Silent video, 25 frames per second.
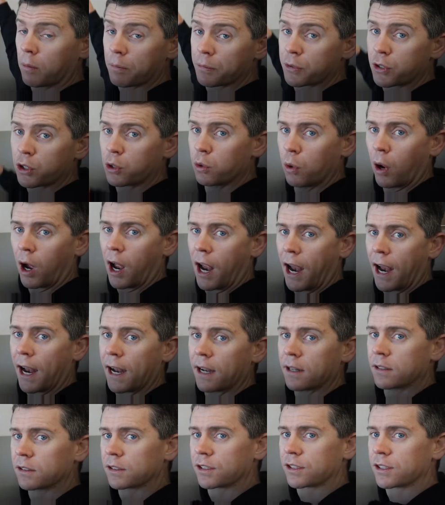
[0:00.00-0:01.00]
up to her
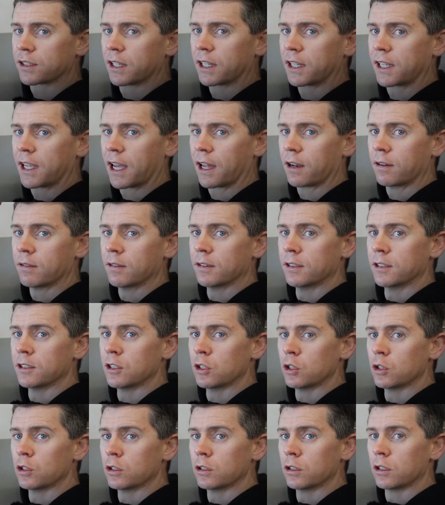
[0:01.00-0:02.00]
hands again,
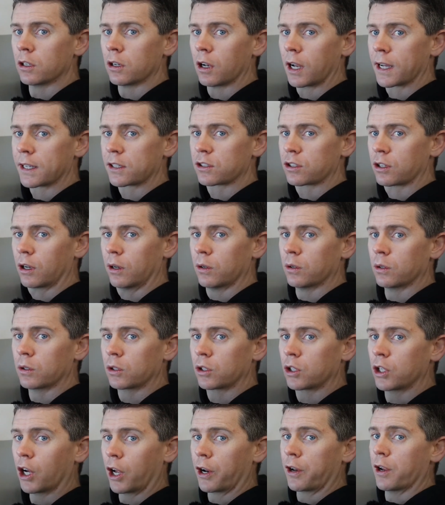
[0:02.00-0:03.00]
like so.
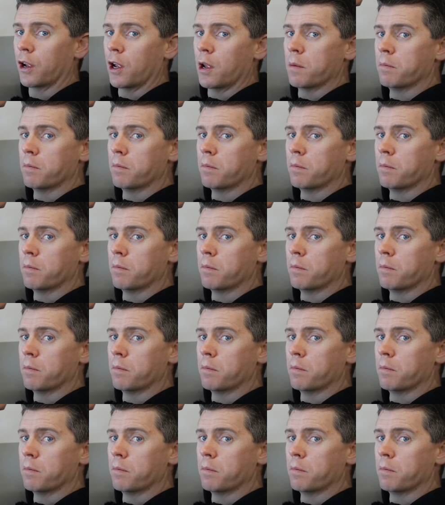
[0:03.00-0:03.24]
Good.